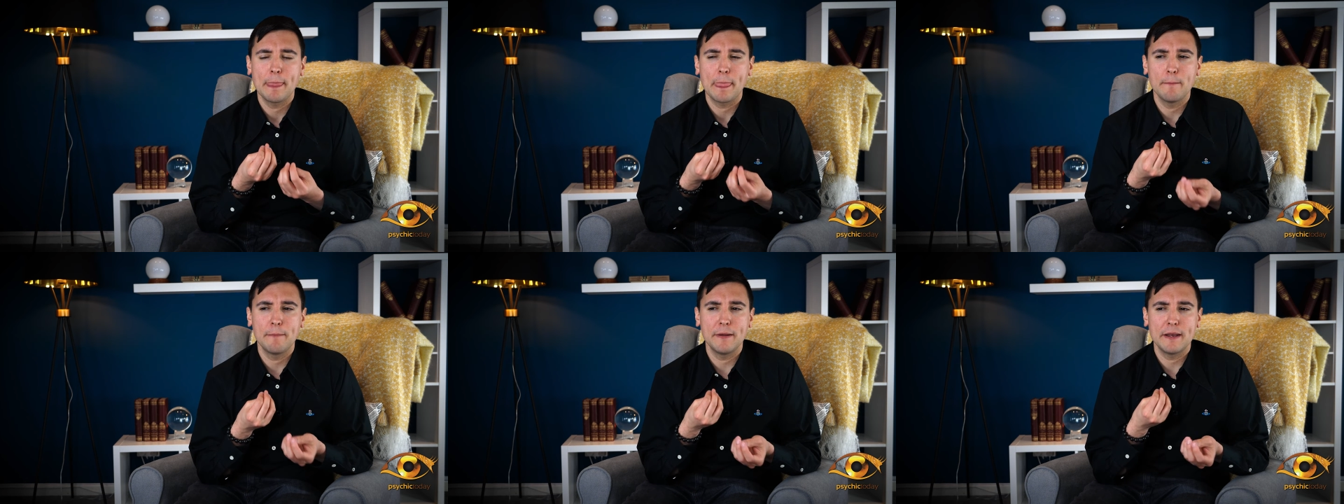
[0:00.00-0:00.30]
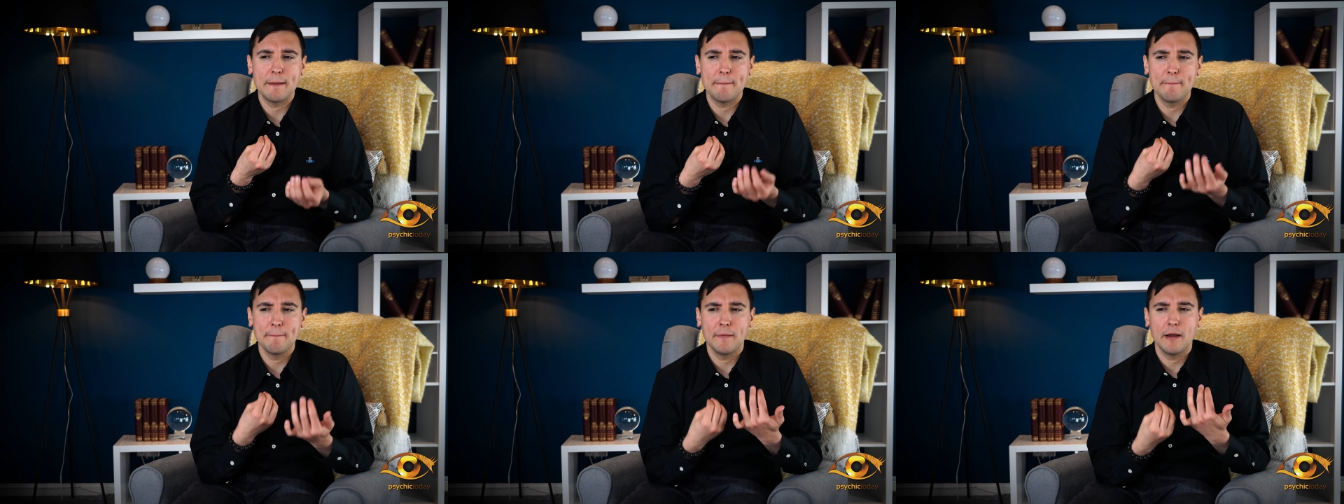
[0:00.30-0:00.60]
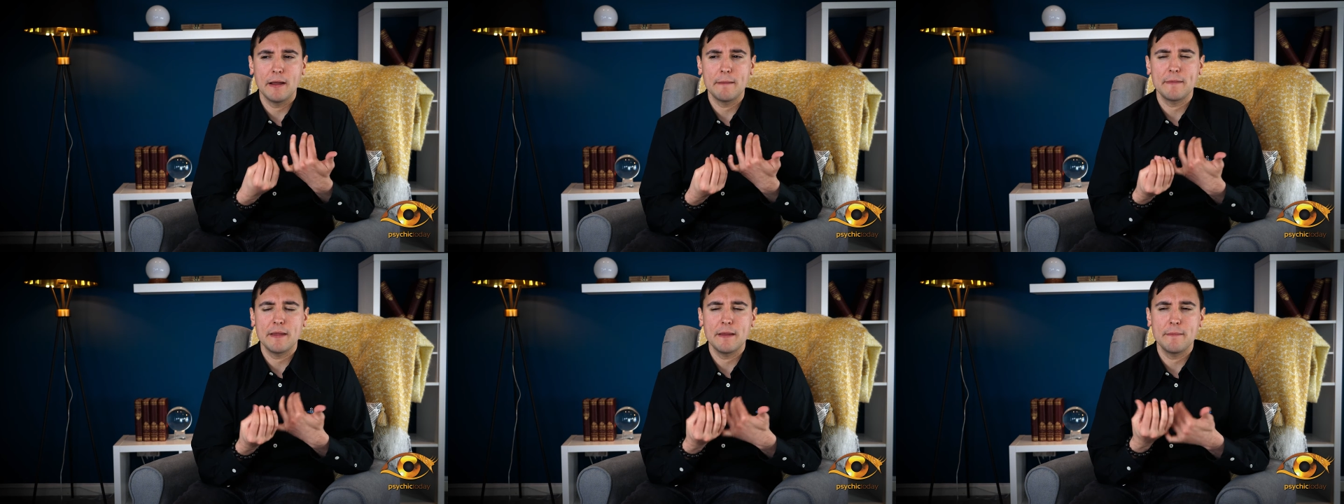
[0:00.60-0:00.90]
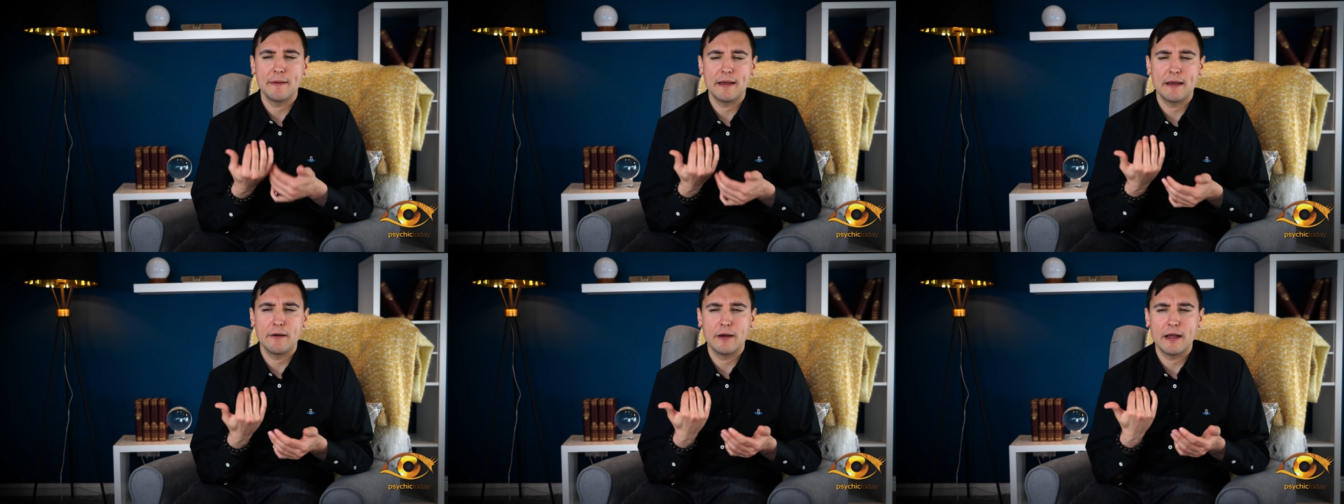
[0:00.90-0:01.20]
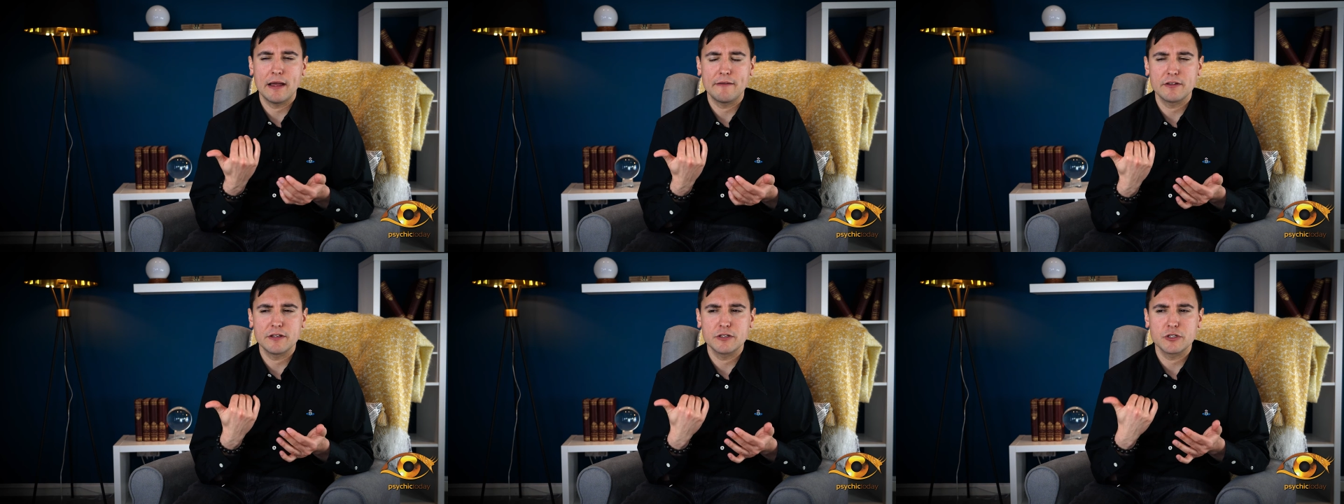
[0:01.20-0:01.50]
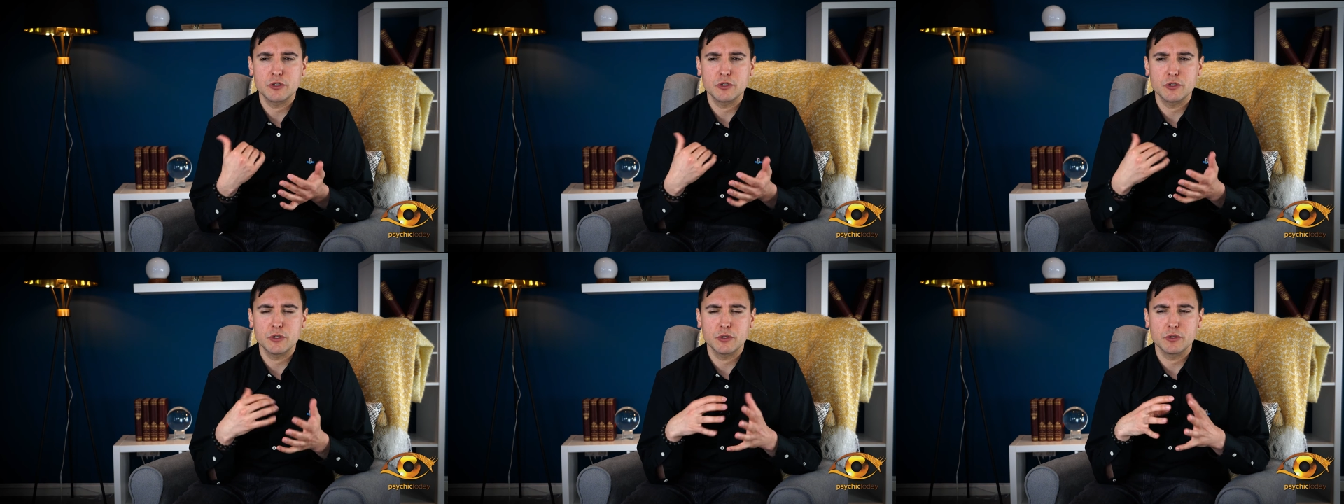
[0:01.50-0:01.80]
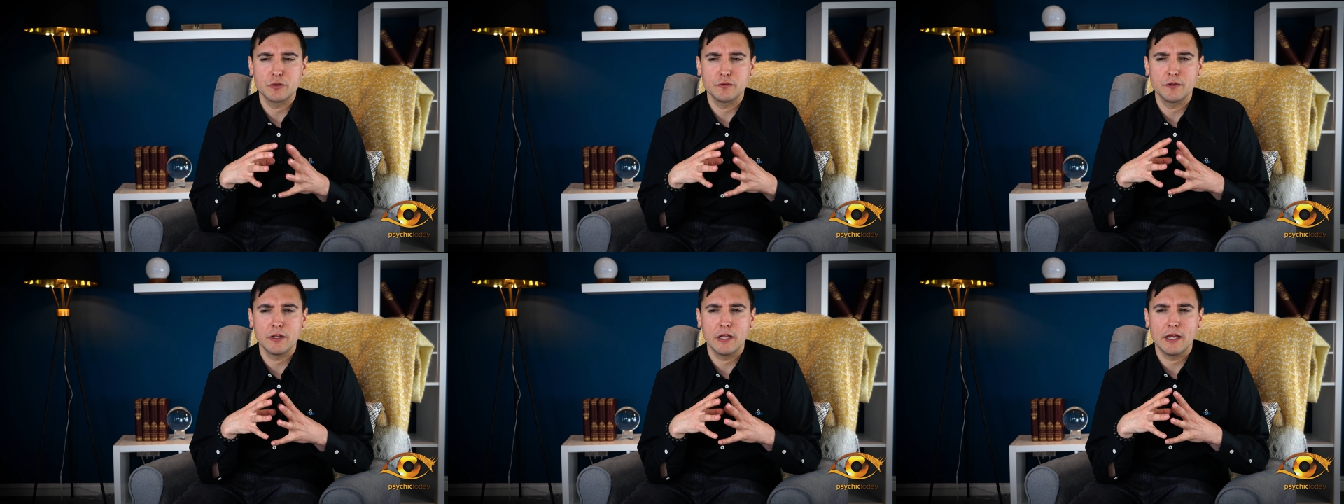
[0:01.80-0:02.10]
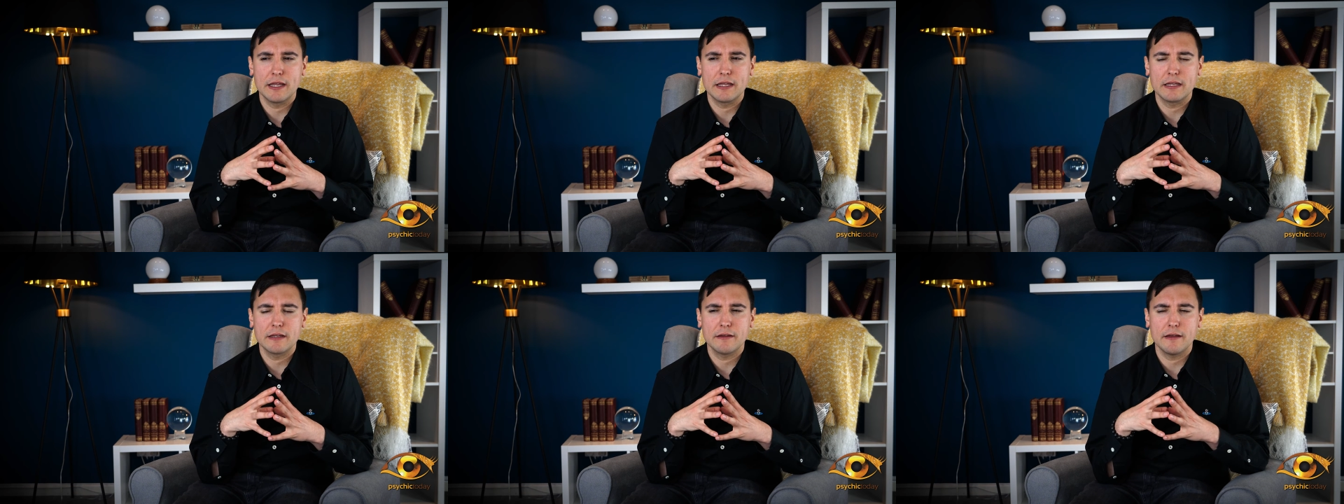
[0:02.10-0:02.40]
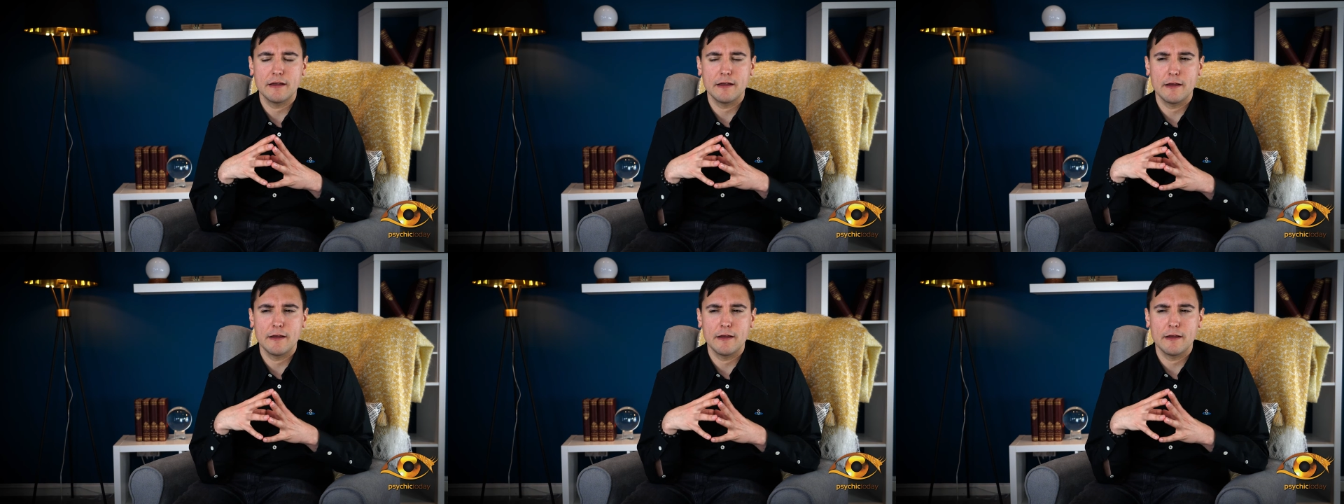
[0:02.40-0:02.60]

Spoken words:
but it might be about having to sort of like